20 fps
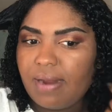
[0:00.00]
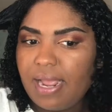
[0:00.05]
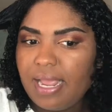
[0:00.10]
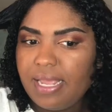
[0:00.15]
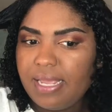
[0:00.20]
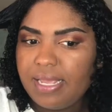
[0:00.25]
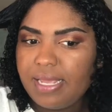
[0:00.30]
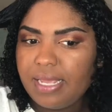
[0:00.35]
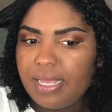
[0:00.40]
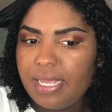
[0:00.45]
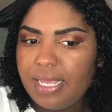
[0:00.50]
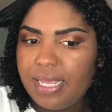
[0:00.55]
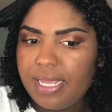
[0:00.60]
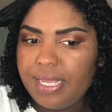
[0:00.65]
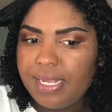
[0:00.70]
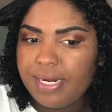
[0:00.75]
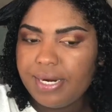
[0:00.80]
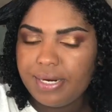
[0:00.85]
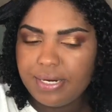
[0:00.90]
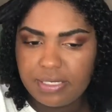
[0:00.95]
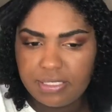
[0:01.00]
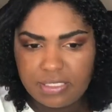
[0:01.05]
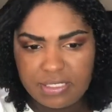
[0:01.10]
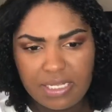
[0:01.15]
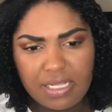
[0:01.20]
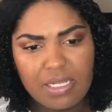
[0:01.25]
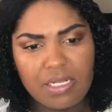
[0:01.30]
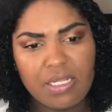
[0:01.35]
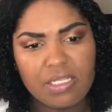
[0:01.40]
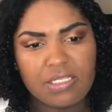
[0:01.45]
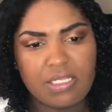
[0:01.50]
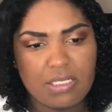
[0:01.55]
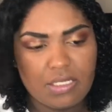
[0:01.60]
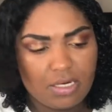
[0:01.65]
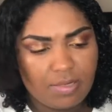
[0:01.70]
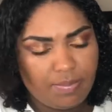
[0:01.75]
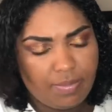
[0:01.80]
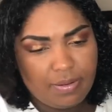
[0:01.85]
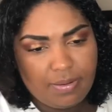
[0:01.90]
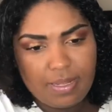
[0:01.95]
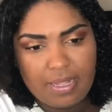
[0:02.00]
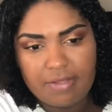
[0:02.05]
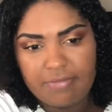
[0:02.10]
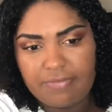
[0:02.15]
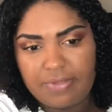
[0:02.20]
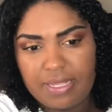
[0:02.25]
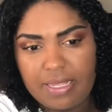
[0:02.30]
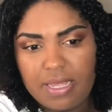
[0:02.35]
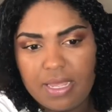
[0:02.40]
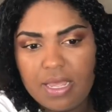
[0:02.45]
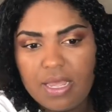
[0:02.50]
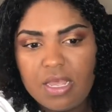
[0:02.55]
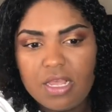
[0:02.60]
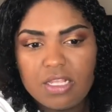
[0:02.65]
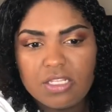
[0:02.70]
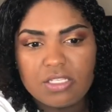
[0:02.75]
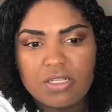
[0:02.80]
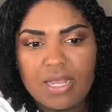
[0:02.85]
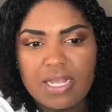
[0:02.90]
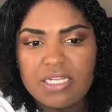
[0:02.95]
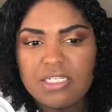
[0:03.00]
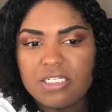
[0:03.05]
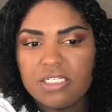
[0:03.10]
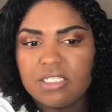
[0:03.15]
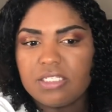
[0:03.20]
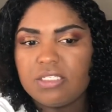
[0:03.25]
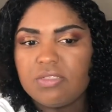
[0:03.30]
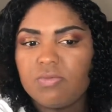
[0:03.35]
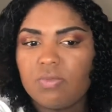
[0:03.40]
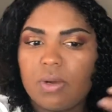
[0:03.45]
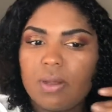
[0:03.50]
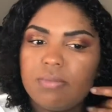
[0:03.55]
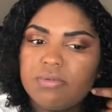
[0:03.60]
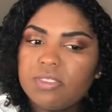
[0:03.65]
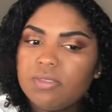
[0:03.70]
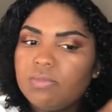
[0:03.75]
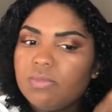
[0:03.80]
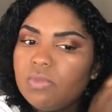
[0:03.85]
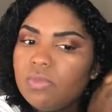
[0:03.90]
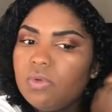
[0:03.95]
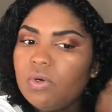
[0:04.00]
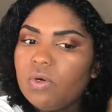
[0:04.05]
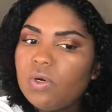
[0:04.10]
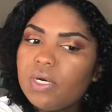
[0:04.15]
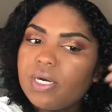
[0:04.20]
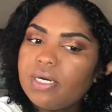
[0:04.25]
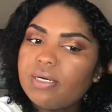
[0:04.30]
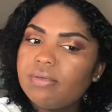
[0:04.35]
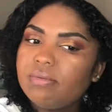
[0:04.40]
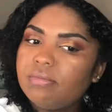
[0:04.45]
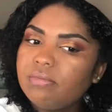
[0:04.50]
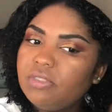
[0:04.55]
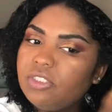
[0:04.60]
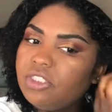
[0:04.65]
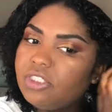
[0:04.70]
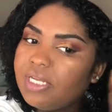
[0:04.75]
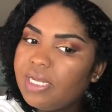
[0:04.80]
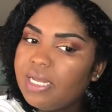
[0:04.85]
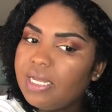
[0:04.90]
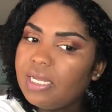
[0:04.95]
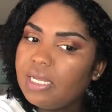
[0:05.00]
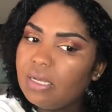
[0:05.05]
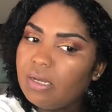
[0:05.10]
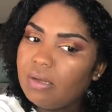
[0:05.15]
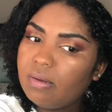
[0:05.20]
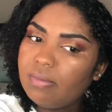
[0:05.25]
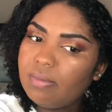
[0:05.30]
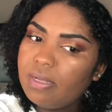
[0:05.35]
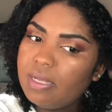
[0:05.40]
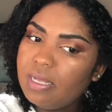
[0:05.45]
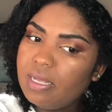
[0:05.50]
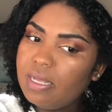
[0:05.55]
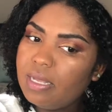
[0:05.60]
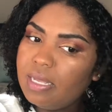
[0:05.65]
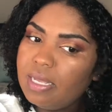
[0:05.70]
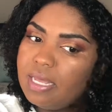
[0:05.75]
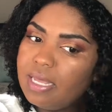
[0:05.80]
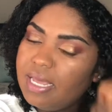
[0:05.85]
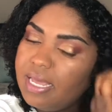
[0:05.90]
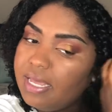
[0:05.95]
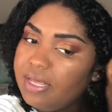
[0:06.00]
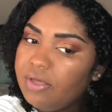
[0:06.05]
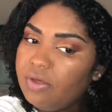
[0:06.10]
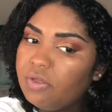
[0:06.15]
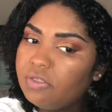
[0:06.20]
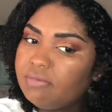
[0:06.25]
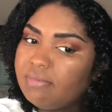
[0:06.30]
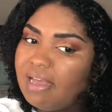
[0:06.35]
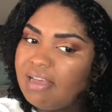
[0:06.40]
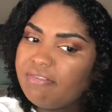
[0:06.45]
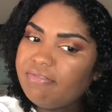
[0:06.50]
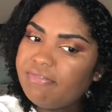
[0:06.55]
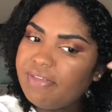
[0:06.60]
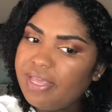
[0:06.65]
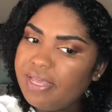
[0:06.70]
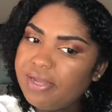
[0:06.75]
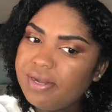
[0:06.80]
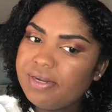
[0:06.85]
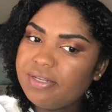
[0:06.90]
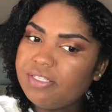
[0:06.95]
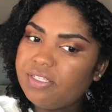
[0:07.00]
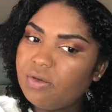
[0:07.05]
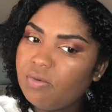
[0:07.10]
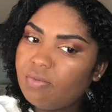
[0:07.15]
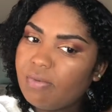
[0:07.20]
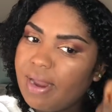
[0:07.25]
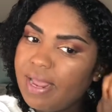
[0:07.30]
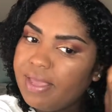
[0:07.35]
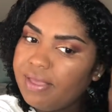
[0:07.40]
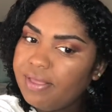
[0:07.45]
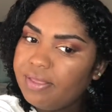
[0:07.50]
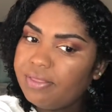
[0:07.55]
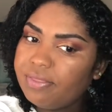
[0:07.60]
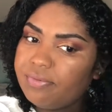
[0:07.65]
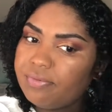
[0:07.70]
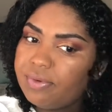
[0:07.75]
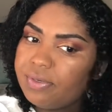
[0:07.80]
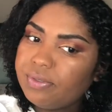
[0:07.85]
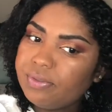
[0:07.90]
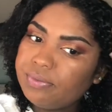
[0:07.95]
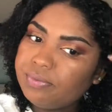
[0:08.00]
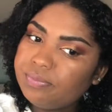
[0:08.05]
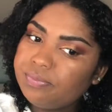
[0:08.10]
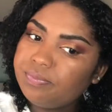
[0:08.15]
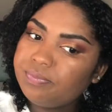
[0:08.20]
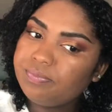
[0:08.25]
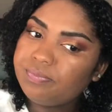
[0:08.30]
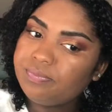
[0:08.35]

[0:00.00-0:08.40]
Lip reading: right here still looks a little puffy, so I just rub some more gel and use my finger to rake it through.